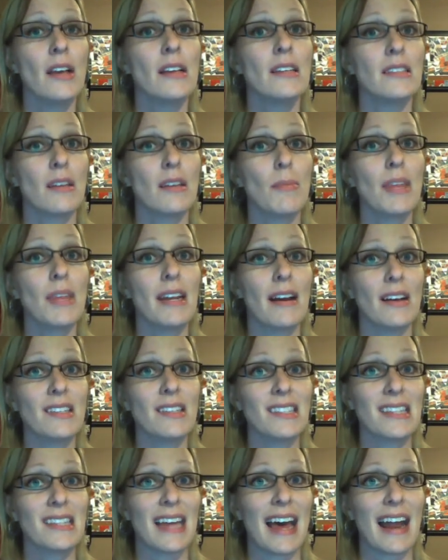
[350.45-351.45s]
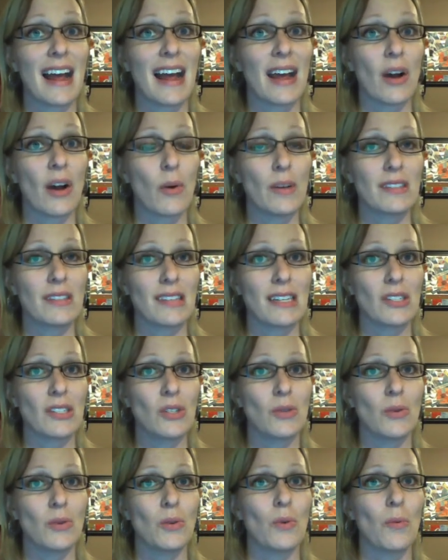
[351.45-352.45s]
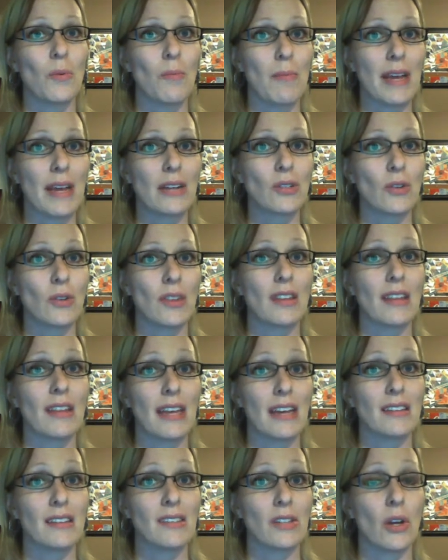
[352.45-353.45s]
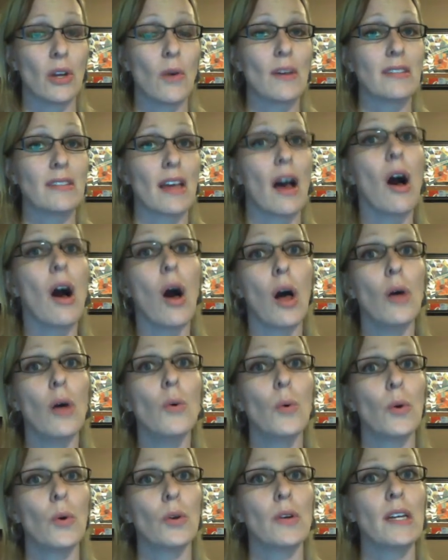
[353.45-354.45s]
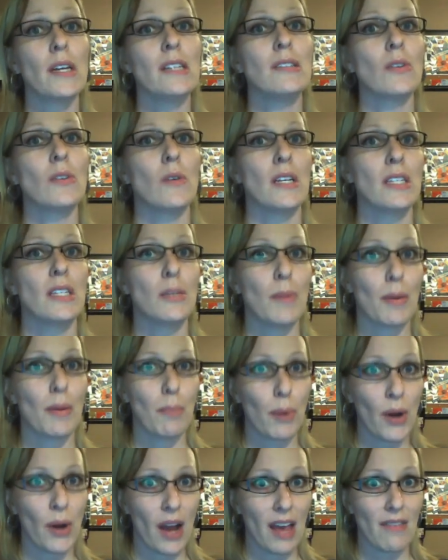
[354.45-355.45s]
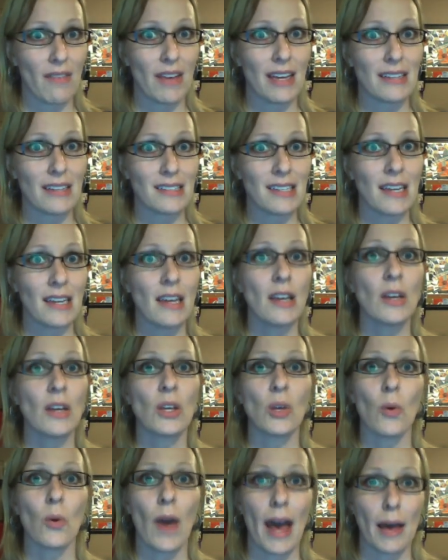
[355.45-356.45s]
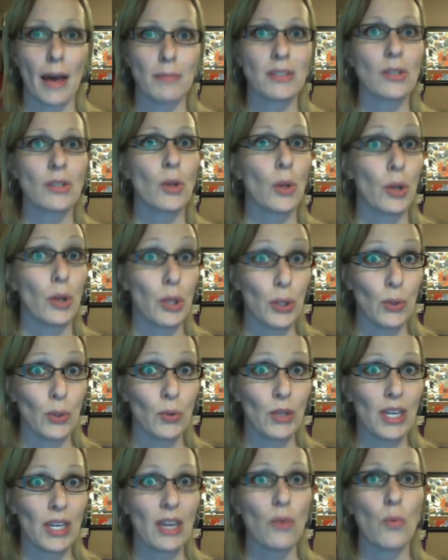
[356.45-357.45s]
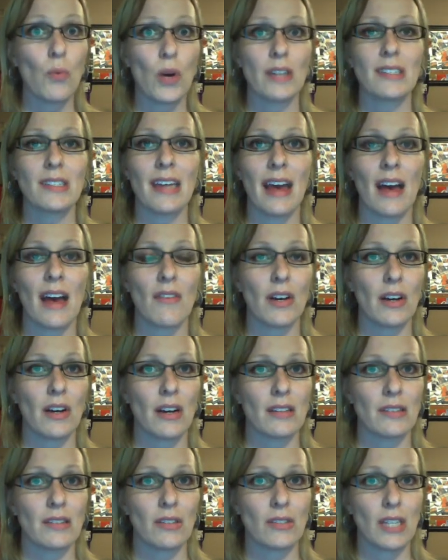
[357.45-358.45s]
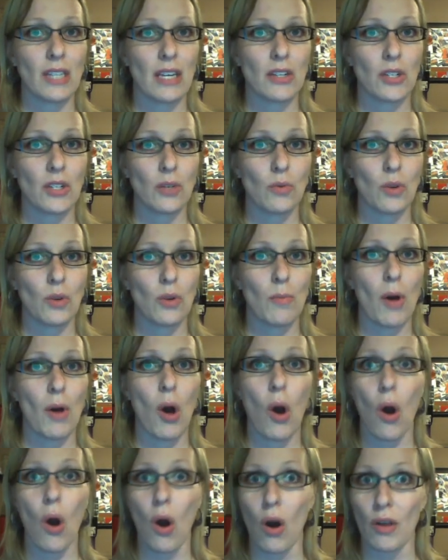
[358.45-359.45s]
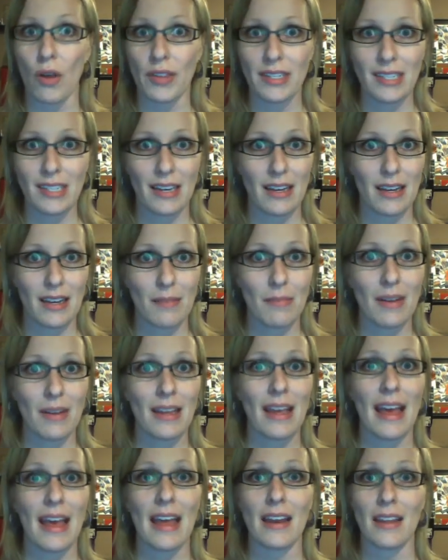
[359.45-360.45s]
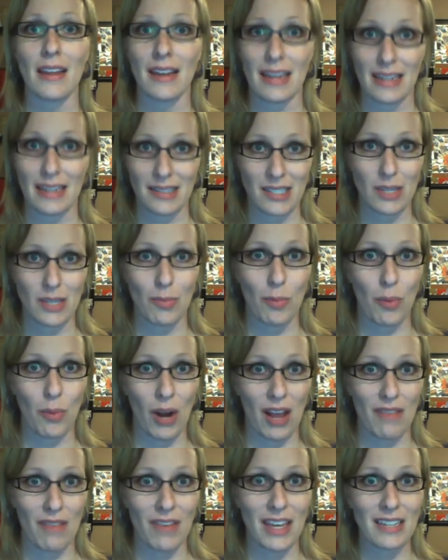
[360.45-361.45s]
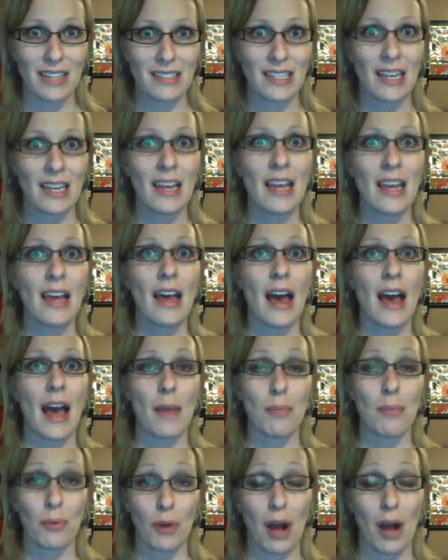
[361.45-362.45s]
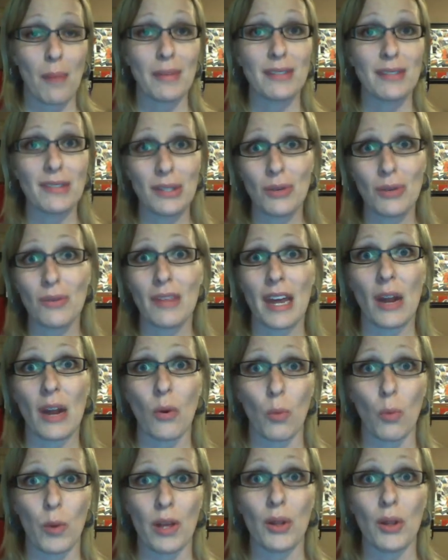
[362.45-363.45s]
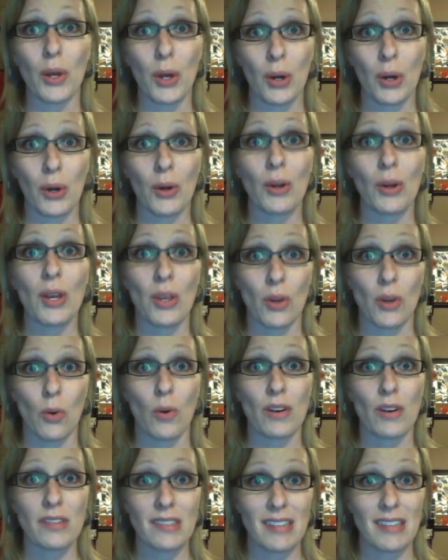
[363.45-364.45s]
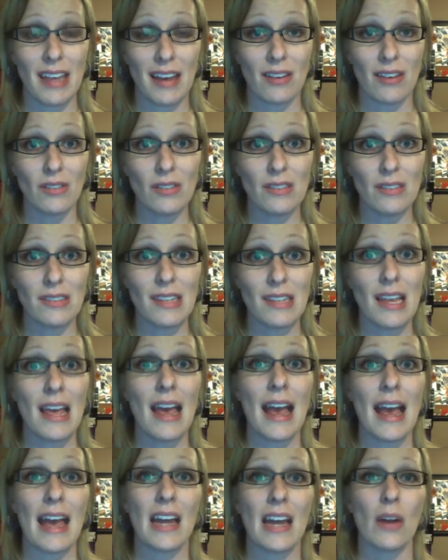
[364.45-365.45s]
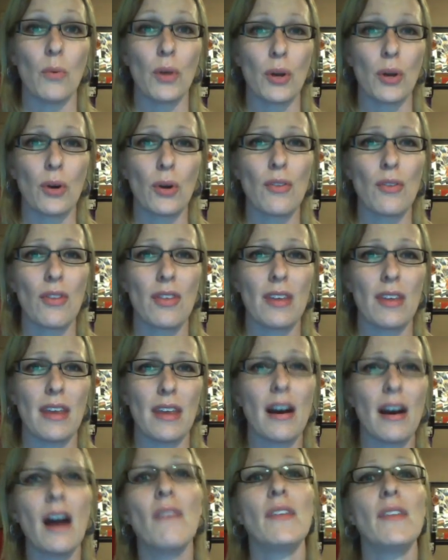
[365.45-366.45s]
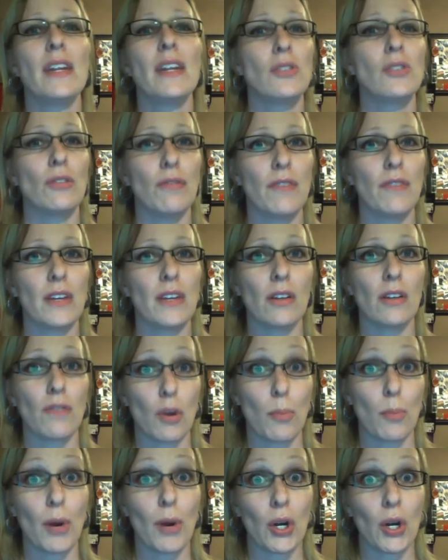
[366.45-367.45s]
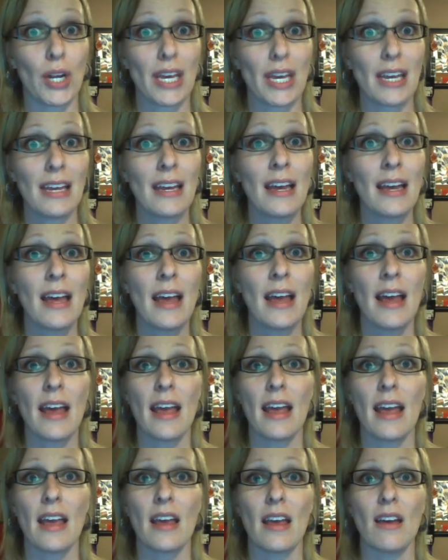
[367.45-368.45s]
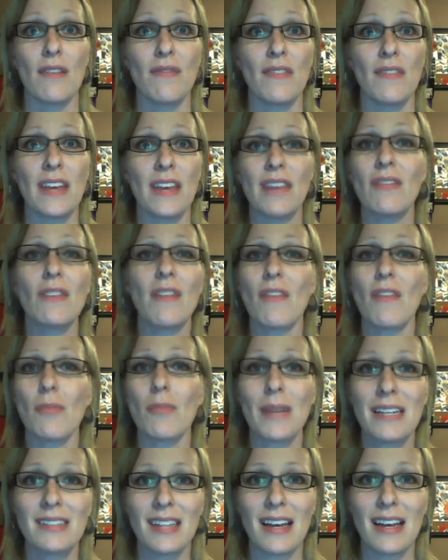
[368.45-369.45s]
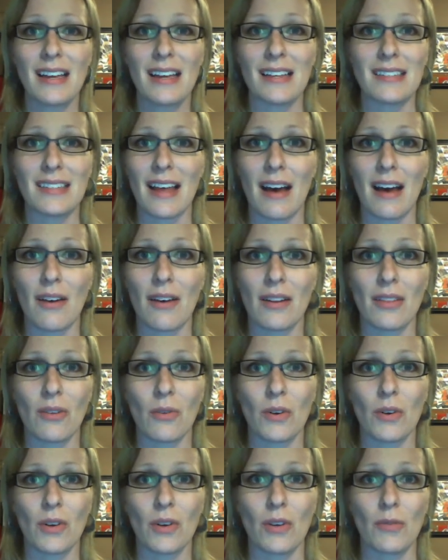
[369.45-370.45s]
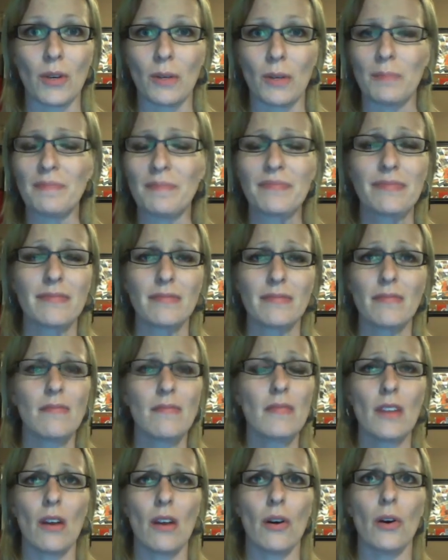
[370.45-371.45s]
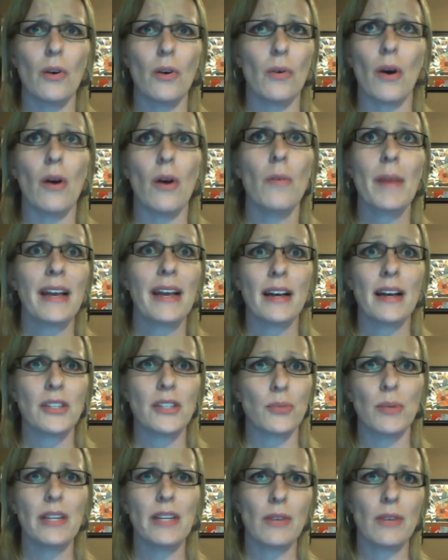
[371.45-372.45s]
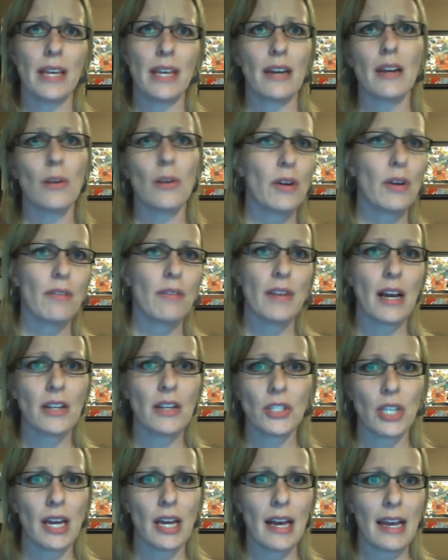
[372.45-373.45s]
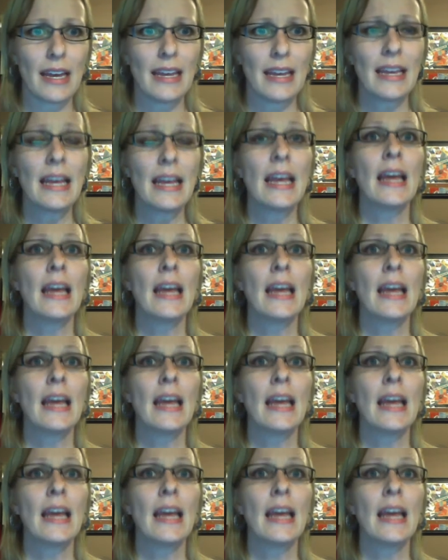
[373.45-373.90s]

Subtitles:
Something else that I always like to make sure that the guests know is that all ordering is going to be private. You absolutely want to have a consultation room all the time, and it needs to be private. I promise you it will hurt your sales and it will hurt the confidential feel of your party even if everybody says out in the ordering room, oh my gosh, we don't care, we're not shy.